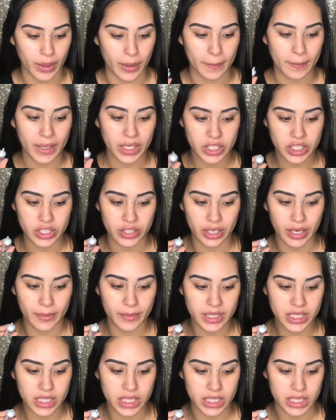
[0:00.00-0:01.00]
I'm not sure how
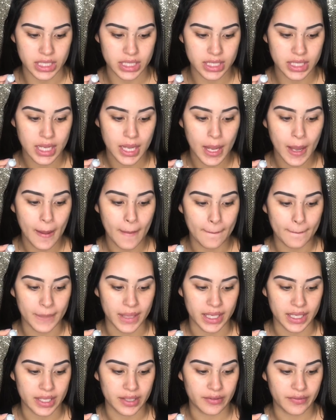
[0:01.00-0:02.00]
much it is,
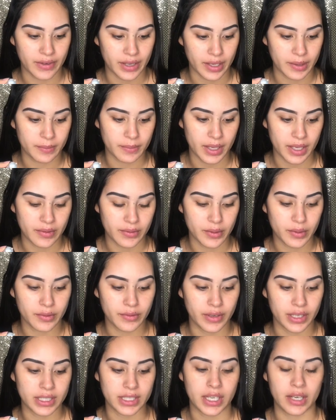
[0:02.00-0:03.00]
but if I'm able to
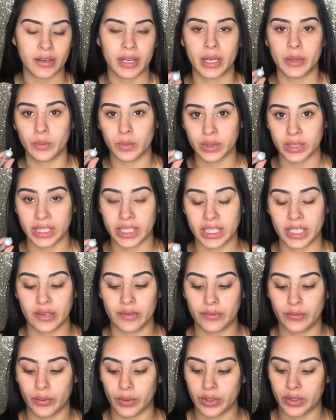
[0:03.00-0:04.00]
find out, I will link
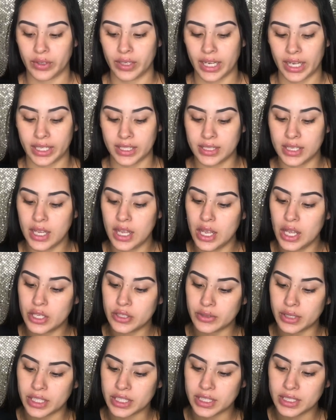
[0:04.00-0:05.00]
it for you guys.
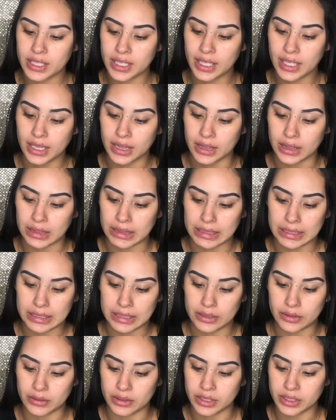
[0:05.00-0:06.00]
So I just take a
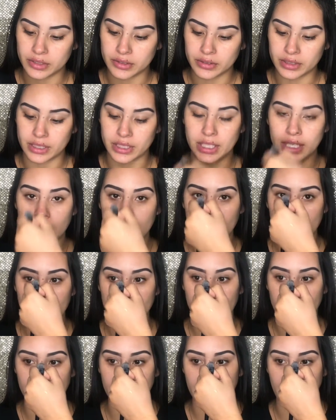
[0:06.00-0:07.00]
little, literally
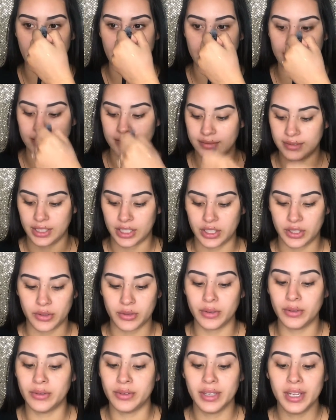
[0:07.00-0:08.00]
like that. Like,
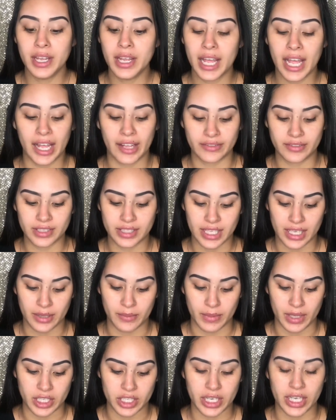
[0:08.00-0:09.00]
you have to take
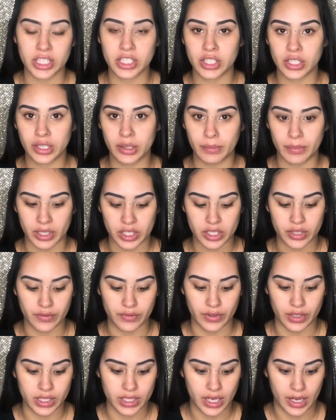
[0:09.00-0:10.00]
much. I took a bunch the
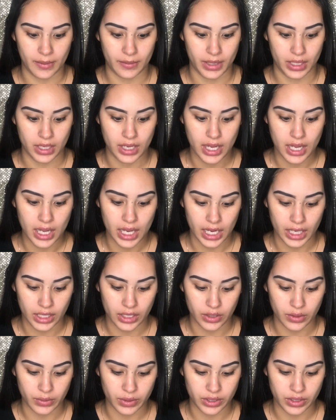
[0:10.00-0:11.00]
first time and I
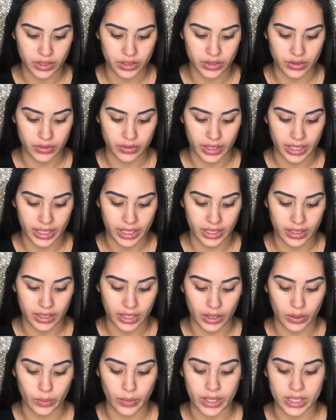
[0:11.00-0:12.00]
didn't know what to do. I had
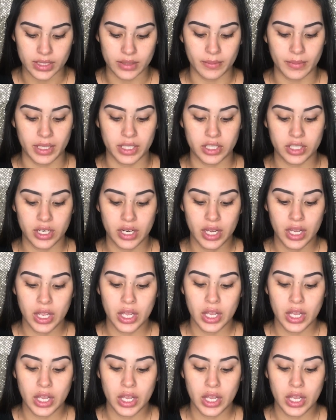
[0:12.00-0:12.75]
like waste a bunch.